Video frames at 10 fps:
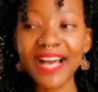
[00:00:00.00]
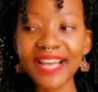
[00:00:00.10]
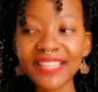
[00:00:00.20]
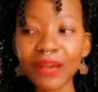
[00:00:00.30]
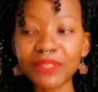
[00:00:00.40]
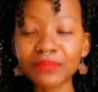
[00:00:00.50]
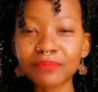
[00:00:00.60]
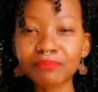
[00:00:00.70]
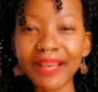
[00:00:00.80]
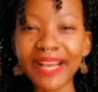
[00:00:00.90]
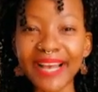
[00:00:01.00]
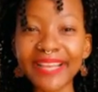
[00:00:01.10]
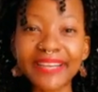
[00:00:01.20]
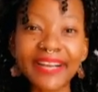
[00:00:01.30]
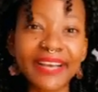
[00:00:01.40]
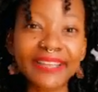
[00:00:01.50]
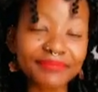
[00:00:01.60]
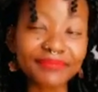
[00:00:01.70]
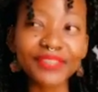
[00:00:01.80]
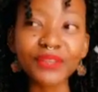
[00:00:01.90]
that was my kind of guy,
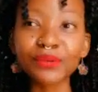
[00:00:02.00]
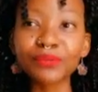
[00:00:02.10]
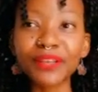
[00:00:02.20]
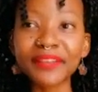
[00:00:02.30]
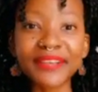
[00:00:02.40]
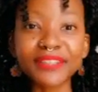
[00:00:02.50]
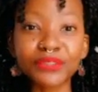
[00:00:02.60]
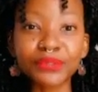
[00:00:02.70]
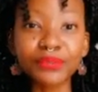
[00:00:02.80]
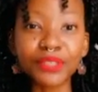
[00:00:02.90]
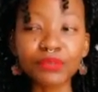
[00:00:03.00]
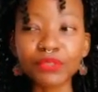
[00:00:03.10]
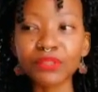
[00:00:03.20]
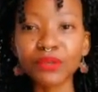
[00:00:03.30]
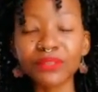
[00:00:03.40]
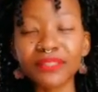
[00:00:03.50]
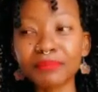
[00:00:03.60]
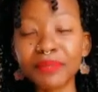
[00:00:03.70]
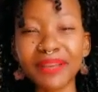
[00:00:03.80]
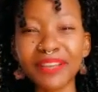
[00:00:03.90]
you know, a young dude. He was only older than
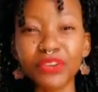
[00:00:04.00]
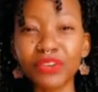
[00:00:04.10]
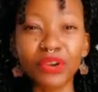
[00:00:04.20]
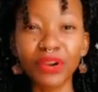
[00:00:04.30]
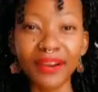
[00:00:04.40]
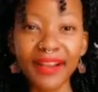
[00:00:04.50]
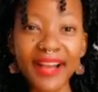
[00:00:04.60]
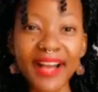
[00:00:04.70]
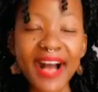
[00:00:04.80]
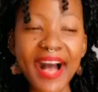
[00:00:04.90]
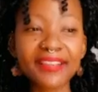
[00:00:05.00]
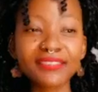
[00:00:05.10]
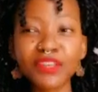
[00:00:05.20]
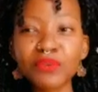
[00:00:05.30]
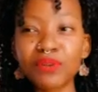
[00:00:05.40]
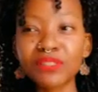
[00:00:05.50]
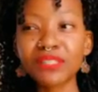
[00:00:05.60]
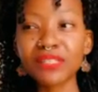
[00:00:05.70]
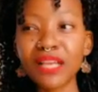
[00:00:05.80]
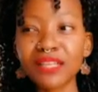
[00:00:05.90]
me by a year, and he was
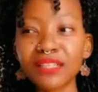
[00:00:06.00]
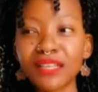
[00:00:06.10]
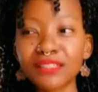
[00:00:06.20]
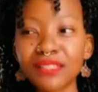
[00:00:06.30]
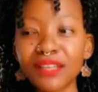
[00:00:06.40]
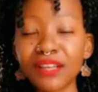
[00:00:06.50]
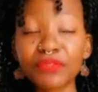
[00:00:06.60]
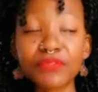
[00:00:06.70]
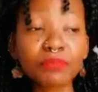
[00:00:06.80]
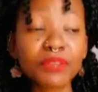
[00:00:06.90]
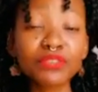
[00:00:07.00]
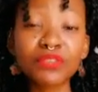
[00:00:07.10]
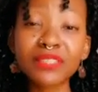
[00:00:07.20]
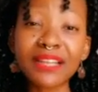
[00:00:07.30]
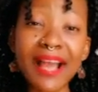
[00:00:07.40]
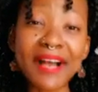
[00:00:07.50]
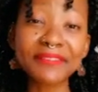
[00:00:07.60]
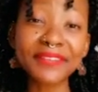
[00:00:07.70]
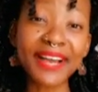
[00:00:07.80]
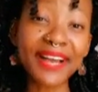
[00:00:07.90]
an, uh, a, a filming student at
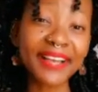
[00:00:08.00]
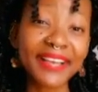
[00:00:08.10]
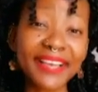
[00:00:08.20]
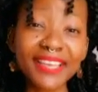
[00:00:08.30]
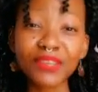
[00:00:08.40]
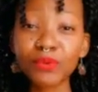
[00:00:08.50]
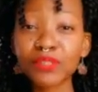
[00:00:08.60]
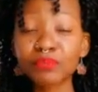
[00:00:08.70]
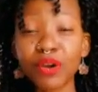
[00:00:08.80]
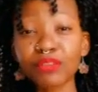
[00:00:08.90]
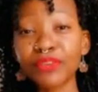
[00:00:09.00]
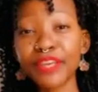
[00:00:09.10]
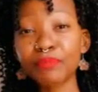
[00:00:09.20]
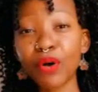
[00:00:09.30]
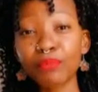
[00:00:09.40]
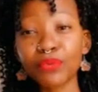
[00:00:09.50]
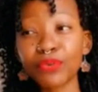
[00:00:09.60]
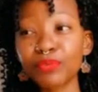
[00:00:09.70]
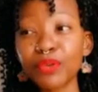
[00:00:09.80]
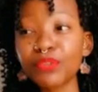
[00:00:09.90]
AFDA. He was part of a hip-hop
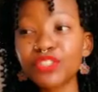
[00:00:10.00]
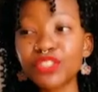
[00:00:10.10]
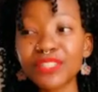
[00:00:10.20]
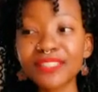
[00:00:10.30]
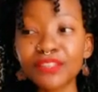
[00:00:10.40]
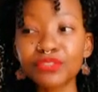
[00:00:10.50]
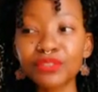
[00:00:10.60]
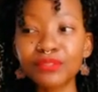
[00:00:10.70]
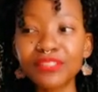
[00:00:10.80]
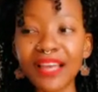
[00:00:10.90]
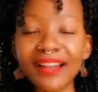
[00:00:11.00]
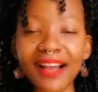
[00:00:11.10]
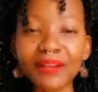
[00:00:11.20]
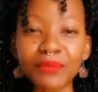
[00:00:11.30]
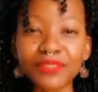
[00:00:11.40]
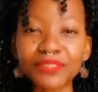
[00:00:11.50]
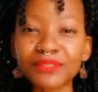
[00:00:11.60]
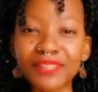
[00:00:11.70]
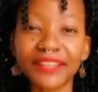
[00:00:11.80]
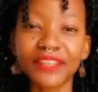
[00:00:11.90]
group. He was just a dude that I was
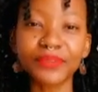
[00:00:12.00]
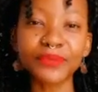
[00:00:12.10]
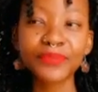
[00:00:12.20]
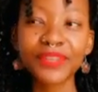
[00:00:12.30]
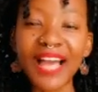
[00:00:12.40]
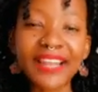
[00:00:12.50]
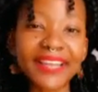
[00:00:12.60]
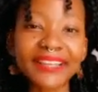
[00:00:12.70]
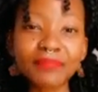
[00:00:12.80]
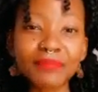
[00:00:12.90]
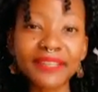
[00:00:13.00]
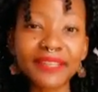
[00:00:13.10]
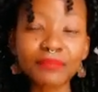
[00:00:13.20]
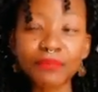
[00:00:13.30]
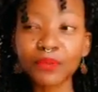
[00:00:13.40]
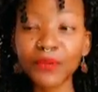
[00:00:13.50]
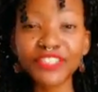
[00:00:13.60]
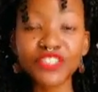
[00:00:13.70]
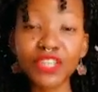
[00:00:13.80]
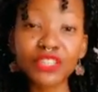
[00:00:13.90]
like, you know, I liked him and he liked me, and we
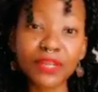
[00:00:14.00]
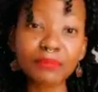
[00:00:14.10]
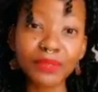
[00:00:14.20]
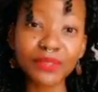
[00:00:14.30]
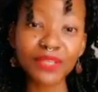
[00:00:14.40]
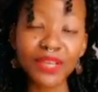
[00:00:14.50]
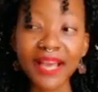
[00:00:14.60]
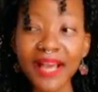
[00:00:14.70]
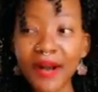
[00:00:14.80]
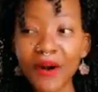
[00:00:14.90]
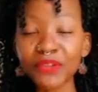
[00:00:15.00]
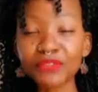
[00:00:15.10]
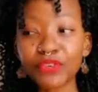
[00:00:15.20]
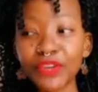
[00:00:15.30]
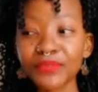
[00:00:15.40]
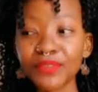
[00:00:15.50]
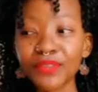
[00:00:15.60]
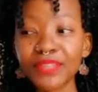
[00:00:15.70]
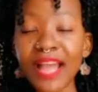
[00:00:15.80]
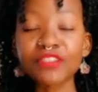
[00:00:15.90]
exchanged numbers uh, on a very
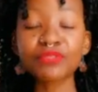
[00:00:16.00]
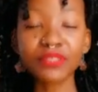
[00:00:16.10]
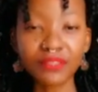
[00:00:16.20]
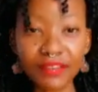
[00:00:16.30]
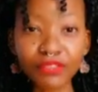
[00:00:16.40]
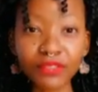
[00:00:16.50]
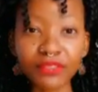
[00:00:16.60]
natural level